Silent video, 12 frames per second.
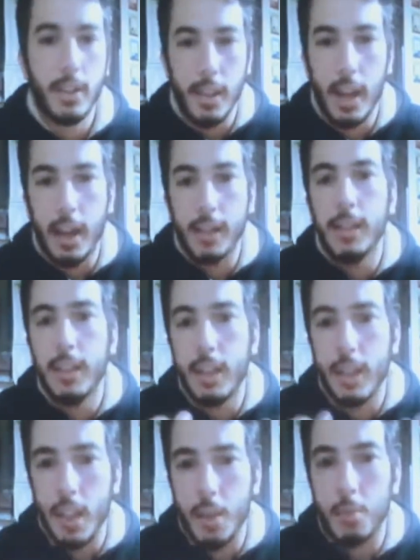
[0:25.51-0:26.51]
the idea
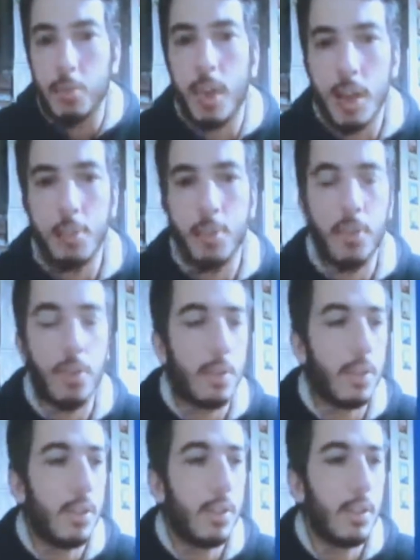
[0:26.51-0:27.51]
came to us
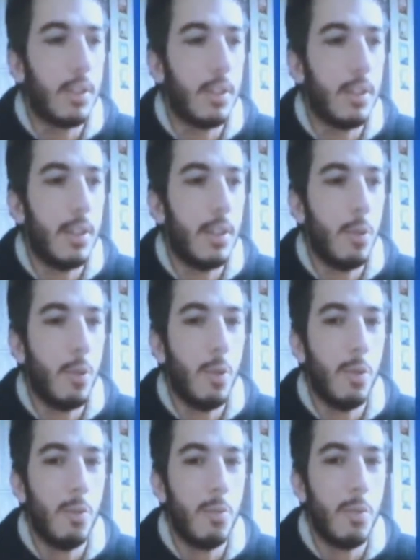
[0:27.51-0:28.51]
before the
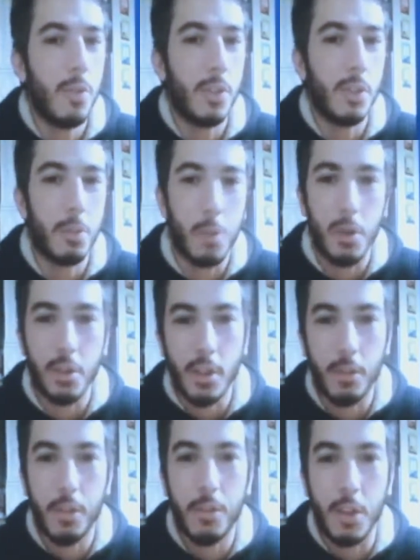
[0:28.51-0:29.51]
before the project
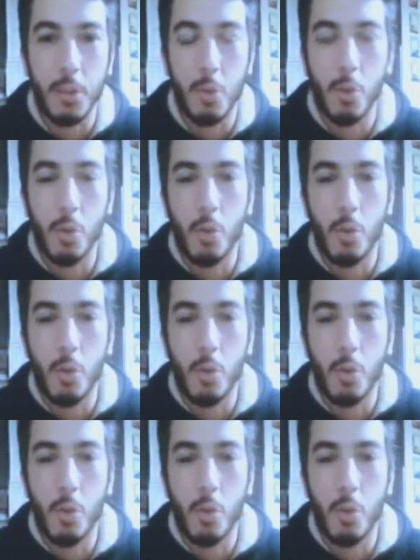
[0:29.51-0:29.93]
of the film.